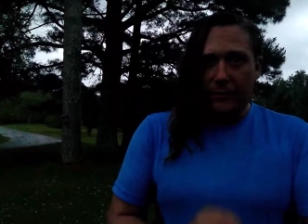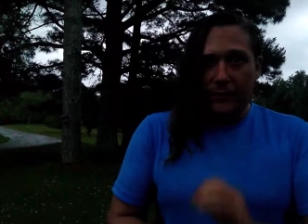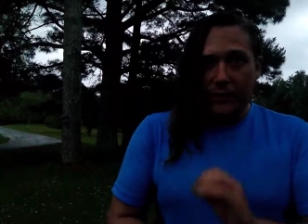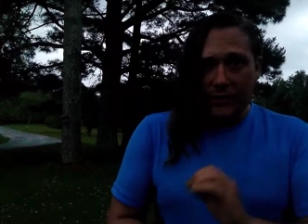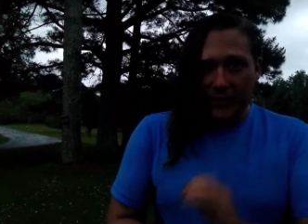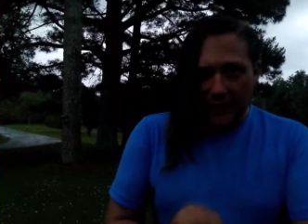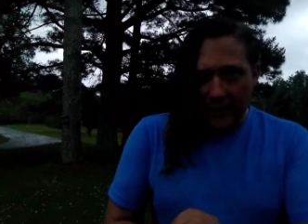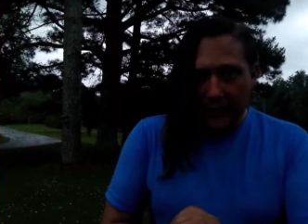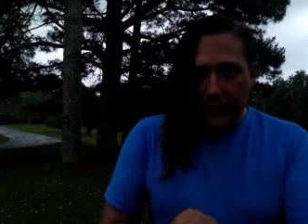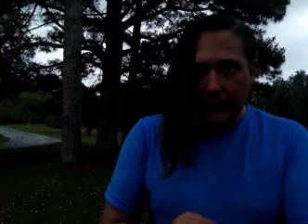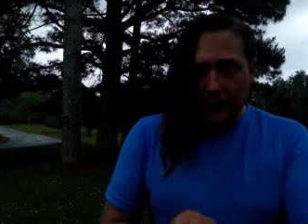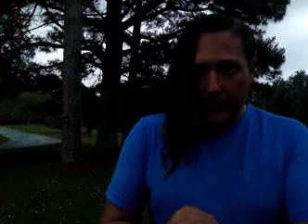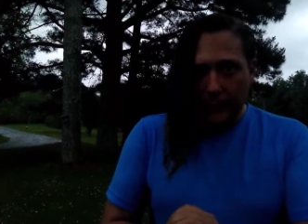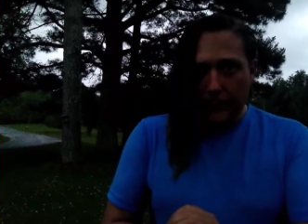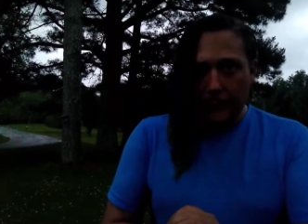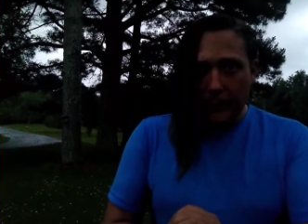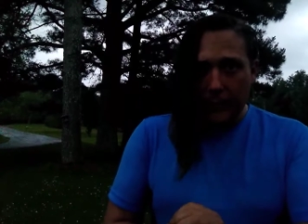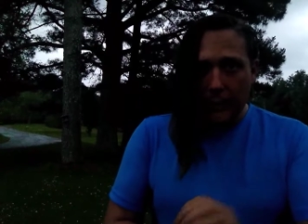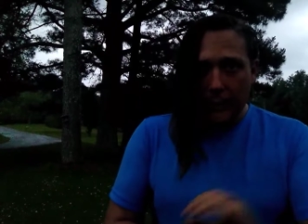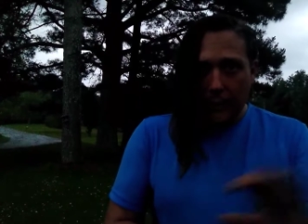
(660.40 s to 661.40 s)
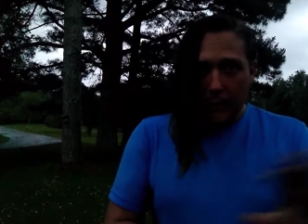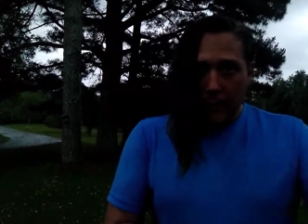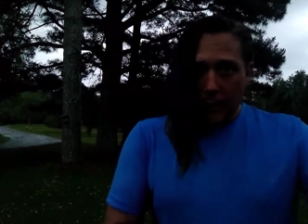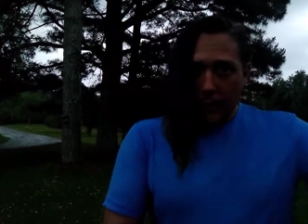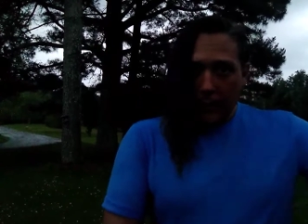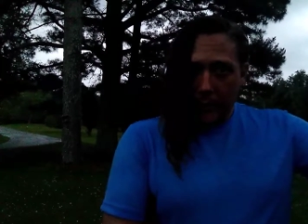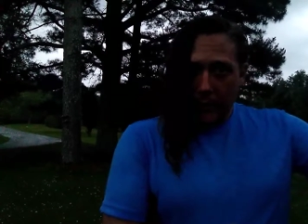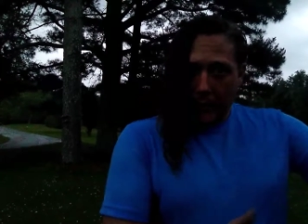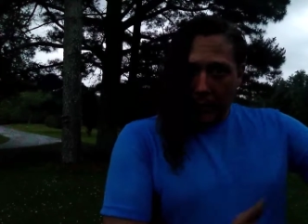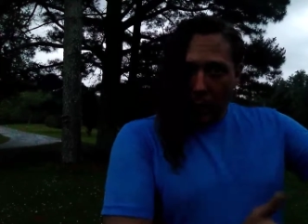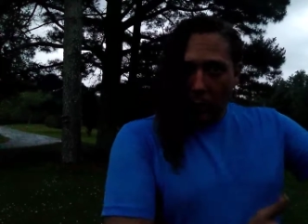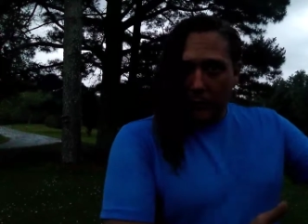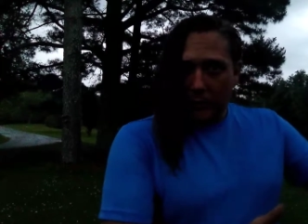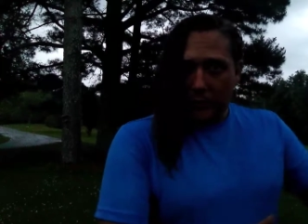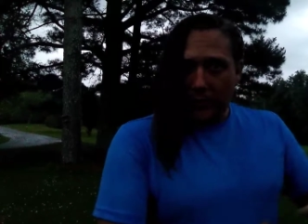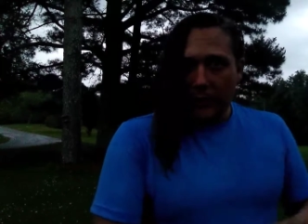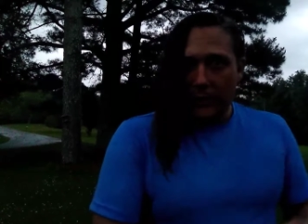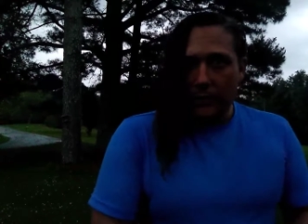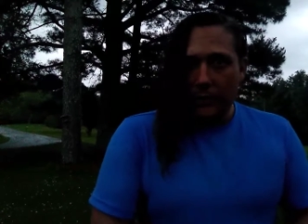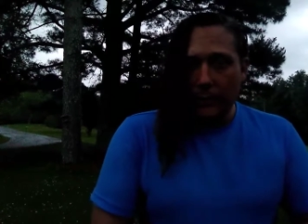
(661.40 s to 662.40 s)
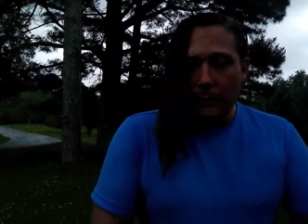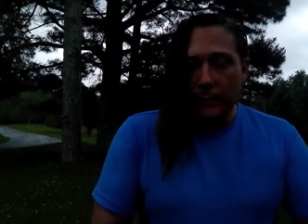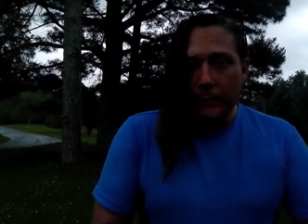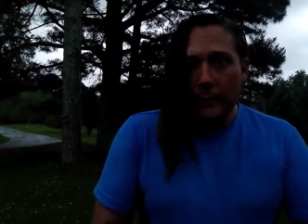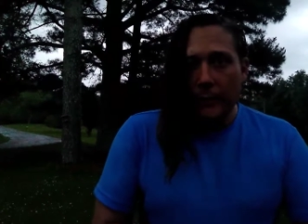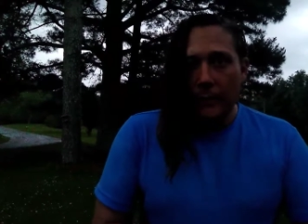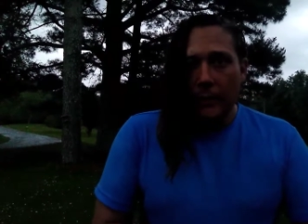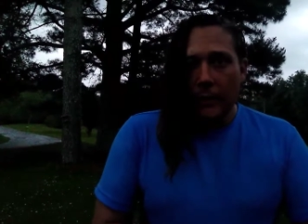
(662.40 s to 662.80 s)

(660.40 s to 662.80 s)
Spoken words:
system, the old system.